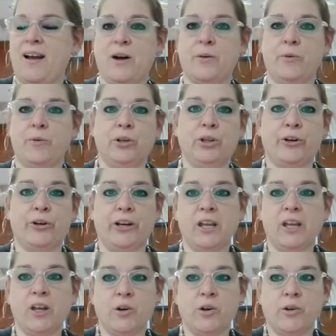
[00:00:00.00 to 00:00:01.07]
Our
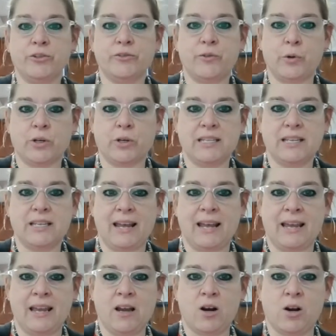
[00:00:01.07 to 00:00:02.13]
learning goals for
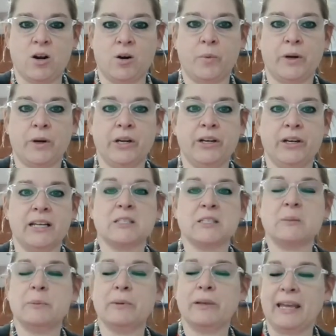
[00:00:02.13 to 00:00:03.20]
today are we're going to
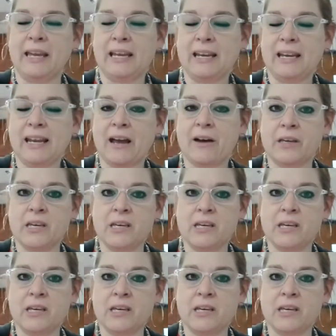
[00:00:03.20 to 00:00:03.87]
explain how